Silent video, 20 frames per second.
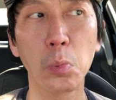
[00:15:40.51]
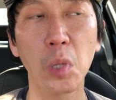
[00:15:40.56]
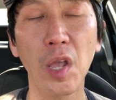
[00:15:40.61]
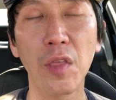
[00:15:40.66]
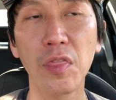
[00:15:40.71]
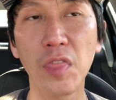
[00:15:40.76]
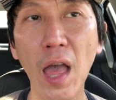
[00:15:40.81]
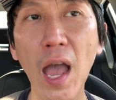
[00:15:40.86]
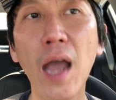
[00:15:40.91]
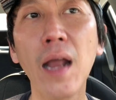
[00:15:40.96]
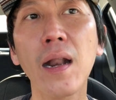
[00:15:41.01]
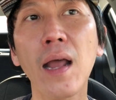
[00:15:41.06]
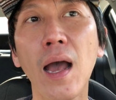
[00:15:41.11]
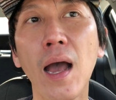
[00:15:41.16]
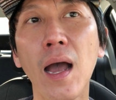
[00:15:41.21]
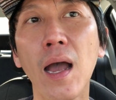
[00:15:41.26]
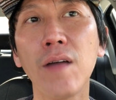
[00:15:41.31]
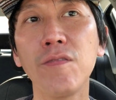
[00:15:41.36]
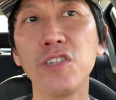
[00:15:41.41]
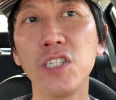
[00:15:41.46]
That
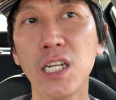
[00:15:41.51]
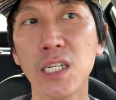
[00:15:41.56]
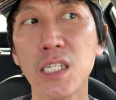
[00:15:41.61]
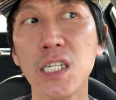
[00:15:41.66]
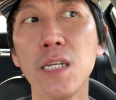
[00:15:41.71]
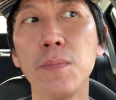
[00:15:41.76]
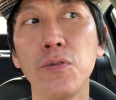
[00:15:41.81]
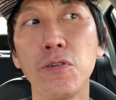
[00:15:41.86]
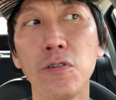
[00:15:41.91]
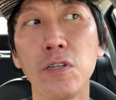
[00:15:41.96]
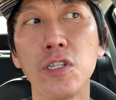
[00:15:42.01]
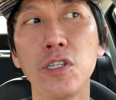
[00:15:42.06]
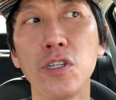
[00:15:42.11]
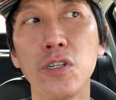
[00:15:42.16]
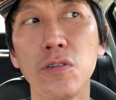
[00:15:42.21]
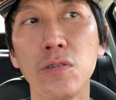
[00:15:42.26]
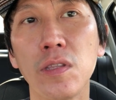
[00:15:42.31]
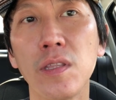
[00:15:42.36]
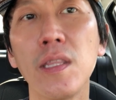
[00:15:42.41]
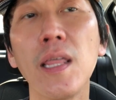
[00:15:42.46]
I have to dig deeper
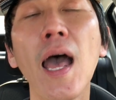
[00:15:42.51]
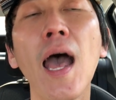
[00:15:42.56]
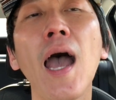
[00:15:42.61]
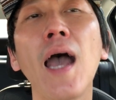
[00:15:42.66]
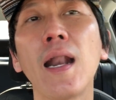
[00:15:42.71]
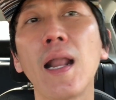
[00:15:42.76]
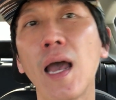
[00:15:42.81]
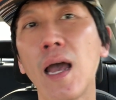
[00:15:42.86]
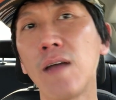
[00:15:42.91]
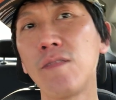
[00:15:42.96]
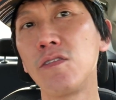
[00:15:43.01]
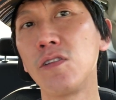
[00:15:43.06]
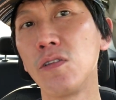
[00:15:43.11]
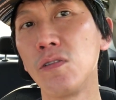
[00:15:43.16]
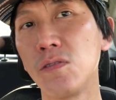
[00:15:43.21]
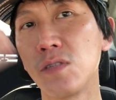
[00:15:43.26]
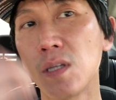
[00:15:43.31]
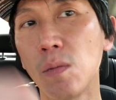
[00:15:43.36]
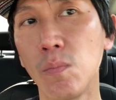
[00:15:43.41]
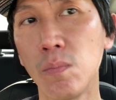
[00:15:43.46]
into. That I have to
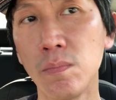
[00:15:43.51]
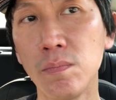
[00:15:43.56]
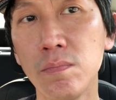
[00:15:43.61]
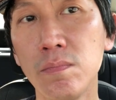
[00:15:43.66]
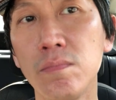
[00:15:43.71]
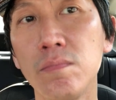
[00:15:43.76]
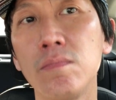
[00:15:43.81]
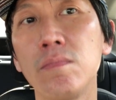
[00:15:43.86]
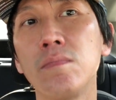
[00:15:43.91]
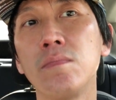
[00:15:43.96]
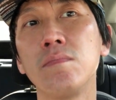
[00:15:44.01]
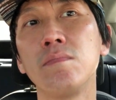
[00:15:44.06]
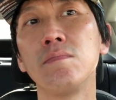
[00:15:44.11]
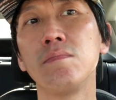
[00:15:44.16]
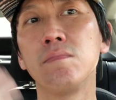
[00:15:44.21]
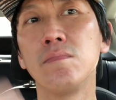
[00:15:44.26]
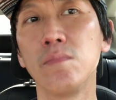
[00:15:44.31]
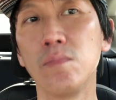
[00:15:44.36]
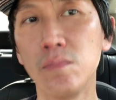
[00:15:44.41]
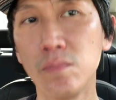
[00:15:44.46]
do some
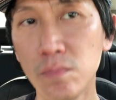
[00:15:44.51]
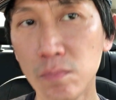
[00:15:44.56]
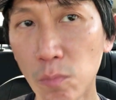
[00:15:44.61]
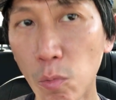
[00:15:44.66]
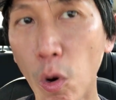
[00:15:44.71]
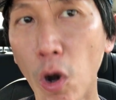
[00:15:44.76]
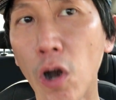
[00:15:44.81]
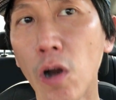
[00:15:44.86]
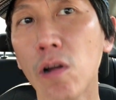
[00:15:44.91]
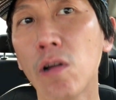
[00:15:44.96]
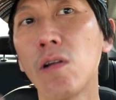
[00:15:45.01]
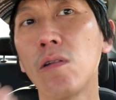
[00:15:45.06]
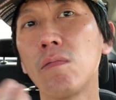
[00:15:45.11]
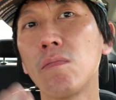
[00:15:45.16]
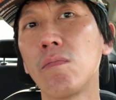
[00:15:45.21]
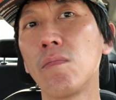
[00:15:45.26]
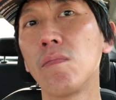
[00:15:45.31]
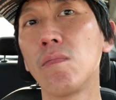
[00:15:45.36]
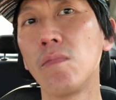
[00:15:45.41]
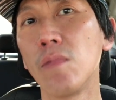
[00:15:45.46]
work,
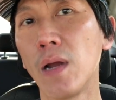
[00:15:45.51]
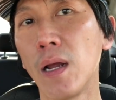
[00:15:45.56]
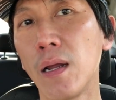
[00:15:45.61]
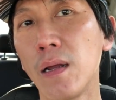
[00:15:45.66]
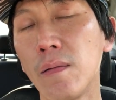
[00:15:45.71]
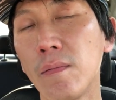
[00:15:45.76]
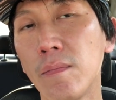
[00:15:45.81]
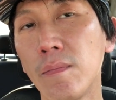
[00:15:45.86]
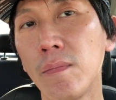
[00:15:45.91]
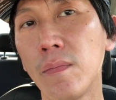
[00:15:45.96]
right?